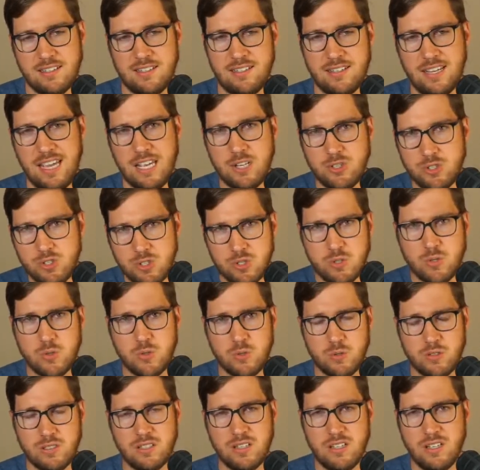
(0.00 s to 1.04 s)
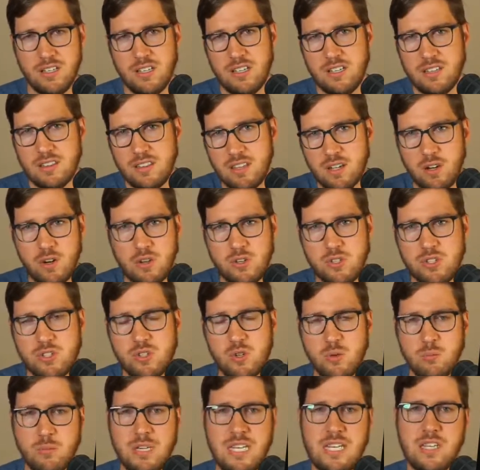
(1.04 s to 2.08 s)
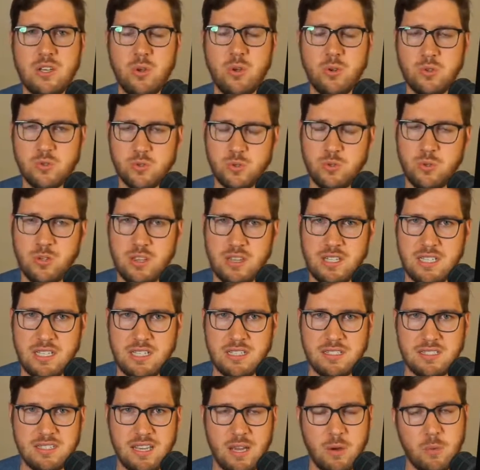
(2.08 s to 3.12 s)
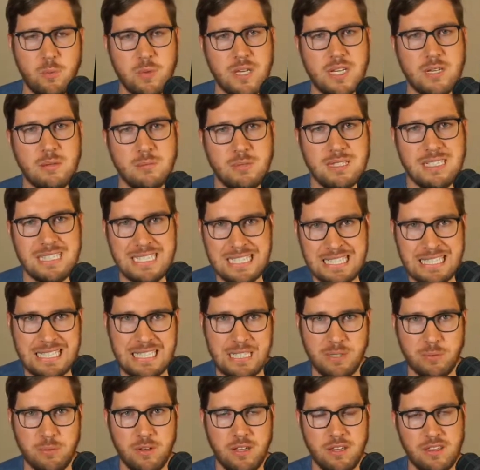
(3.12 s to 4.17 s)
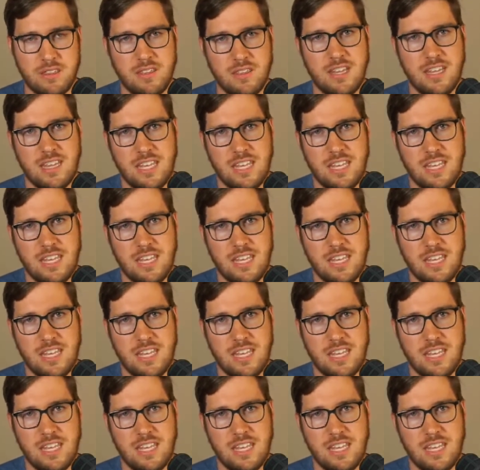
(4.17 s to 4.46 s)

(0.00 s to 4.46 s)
And two, there are so many cultural things that we can be dealing with